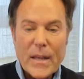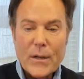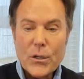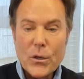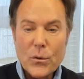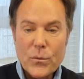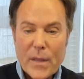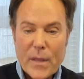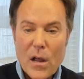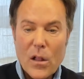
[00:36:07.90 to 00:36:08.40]
they
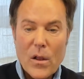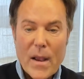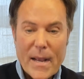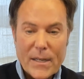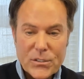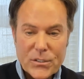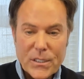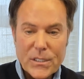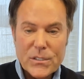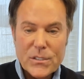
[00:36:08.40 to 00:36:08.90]
do they all
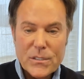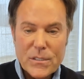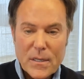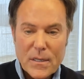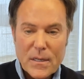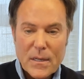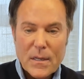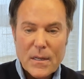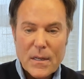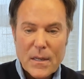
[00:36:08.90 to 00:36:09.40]
ask us
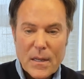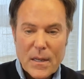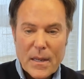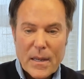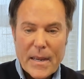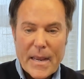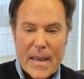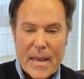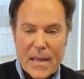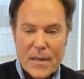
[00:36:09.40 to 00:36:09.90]

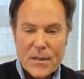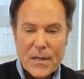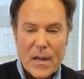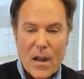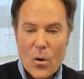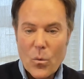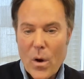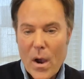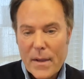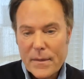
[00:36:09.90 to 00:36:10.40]
and you
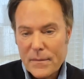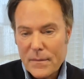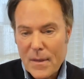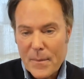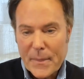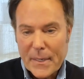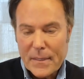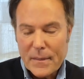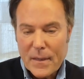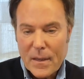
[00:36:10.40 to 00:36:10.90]
know what
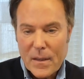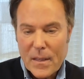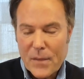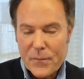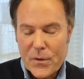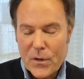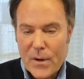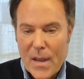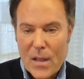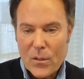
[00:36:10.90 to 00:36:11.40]
i mean
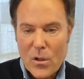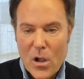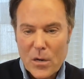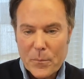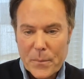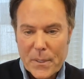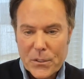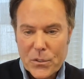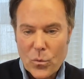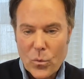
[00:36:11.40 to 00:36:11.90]
if you're not
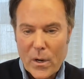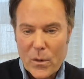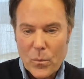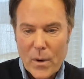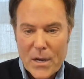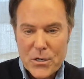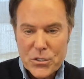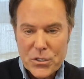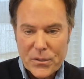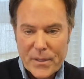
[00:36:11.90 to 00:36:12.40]
long bitcoin
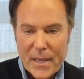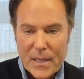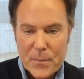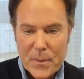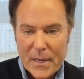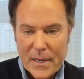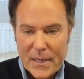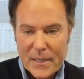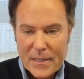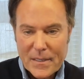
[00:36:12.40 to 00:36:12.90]
why should they
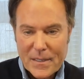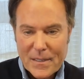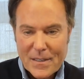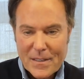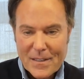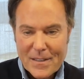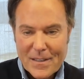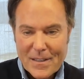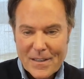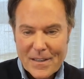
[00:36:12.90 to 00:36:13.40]
be
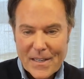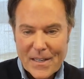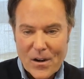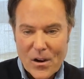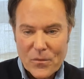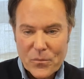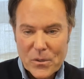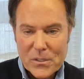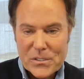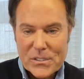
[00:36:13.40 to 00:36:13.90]
you
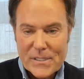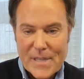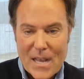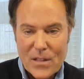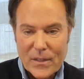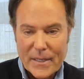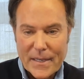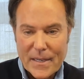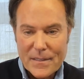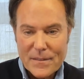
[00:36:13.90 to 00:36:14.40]
know, if we're
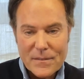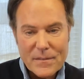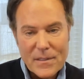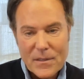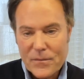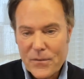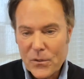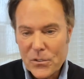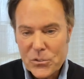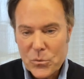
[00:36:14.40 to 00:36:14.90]
selling it,
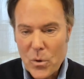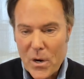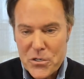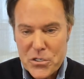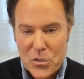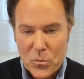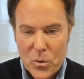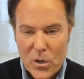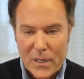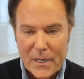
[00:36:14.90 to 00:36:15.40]
their first
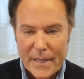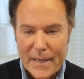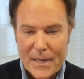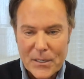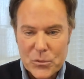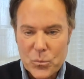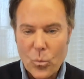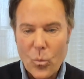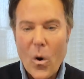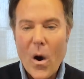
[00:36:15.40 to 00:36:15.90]
question we're going to
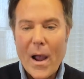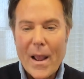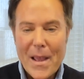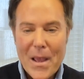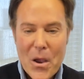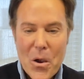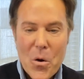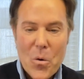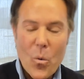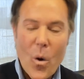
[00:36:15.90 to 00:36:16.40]
get is why
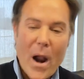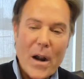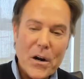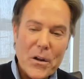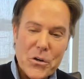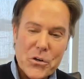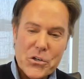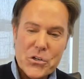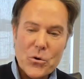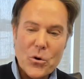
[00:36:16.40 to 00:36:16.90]
why
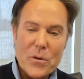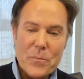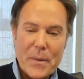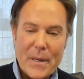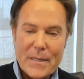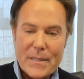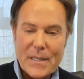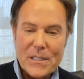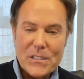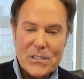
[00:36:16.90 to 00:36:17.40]
are you short
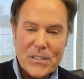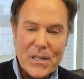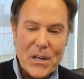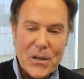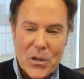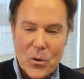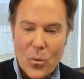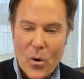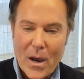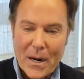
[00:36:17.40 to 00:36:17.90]
BTC
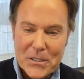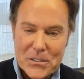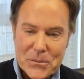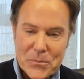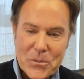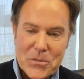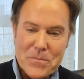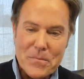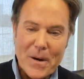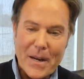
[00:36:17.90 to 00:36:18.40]
and you want us
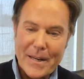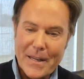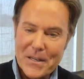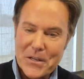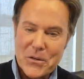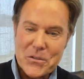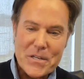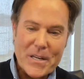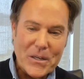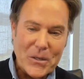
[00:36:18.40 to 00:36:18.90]
to put money in
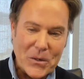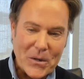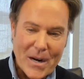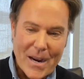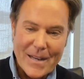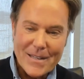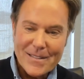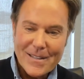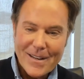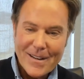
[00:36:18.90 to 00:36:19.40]
your deal,
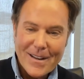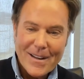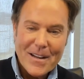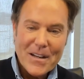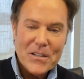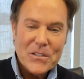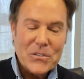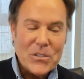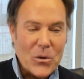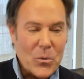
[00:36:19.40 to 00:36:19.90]
right?
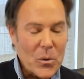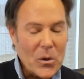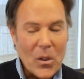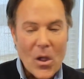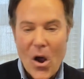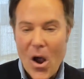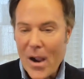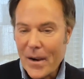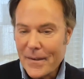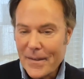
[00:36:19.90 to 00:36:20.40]
So we're
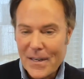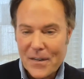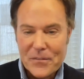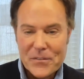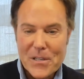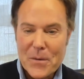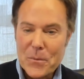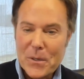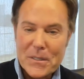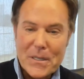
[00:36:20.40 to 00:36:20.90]
long. And
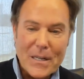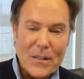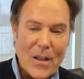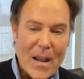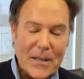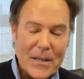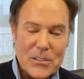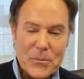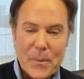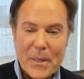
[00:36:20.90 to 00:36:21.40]
if someone doesn't
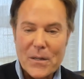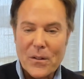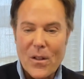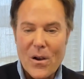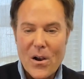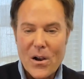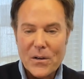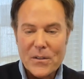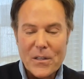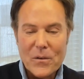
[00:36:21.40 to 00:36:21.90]
like us being
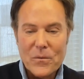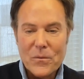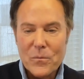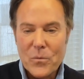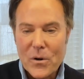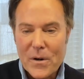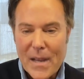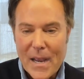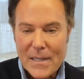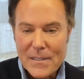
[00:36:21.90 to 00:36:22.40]
long, then
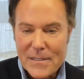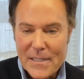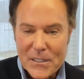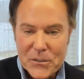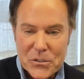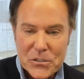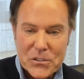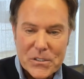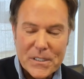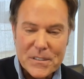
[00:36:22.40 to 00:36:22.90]
we're not
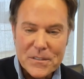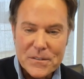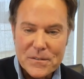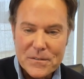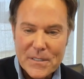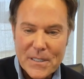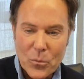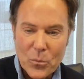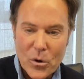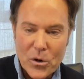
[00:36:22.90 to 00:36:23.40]
interested
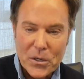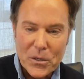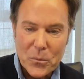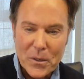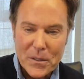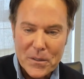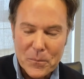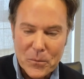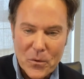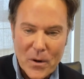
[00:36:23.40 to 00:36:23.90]
in, in working
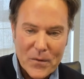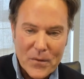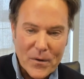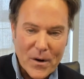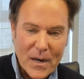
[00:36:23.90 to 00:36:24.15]
with them, quite